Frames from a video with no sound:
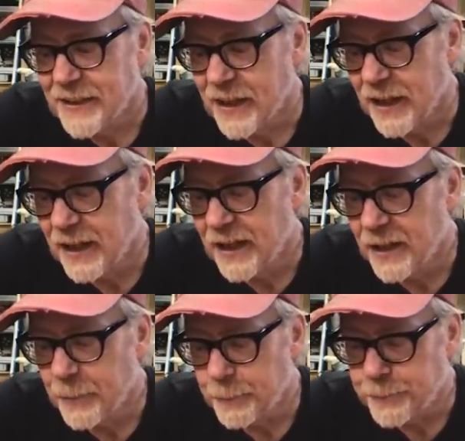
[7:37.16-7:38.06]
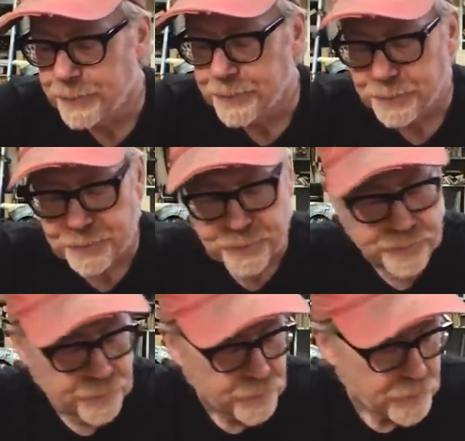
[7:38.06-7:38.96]
Um,
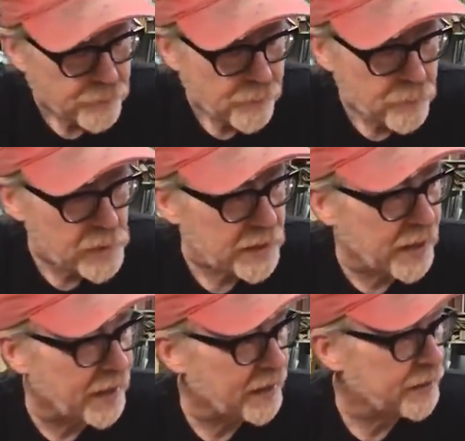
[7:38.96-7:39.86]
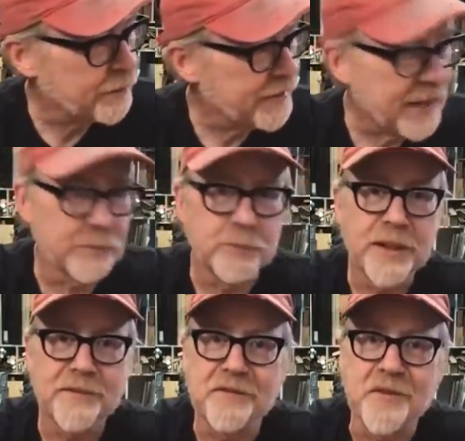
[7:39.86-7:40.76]
uh, yeah, we
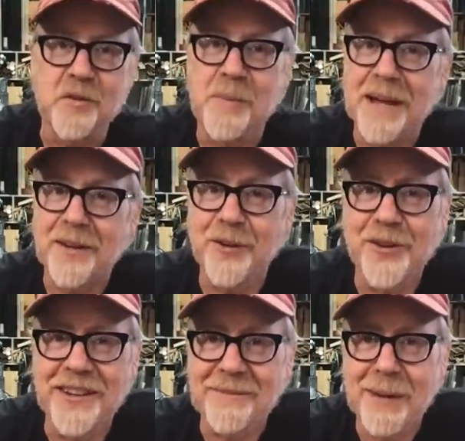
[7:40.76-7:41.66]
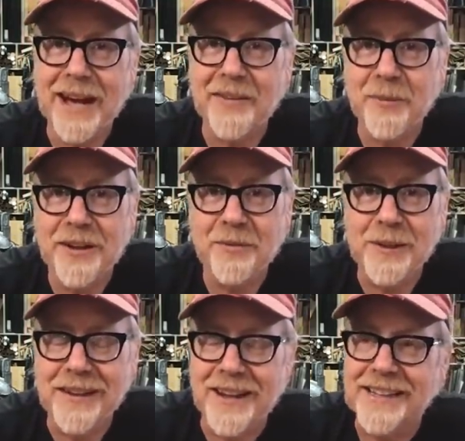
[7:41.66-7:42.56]
have a few meadows and pathways
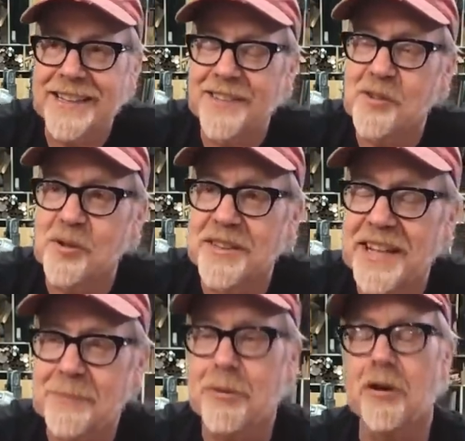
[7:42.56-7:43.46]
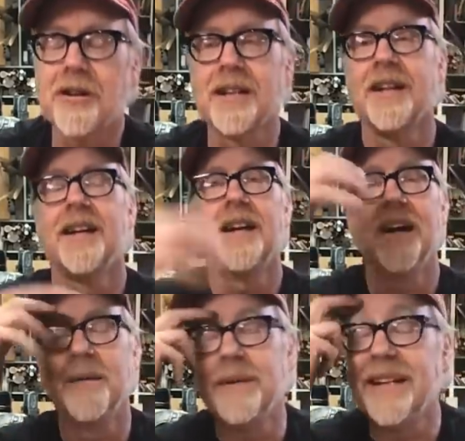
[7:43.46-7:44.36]
we like in Golden Gate Park.
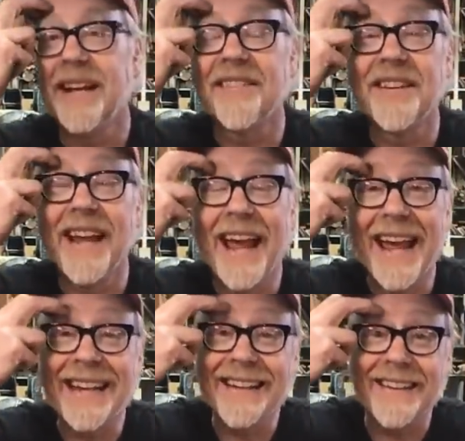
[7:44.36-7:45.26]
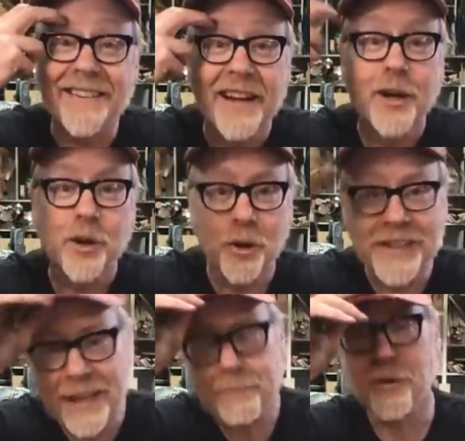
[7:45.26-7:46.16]
Um, it has an endless
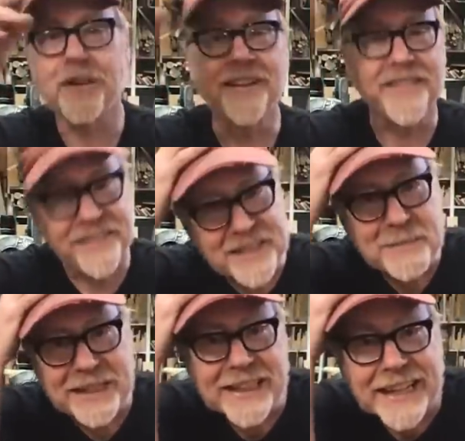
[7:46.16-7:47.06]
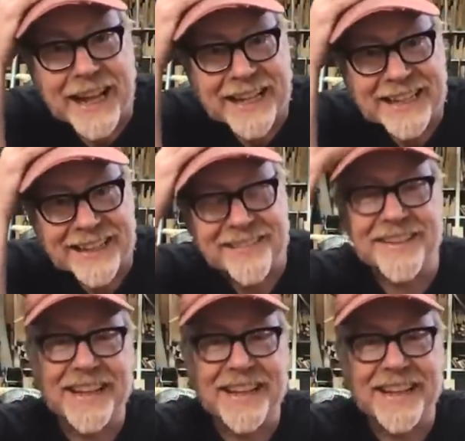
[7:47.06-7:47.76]
Golden Gate Park is seemingly endless.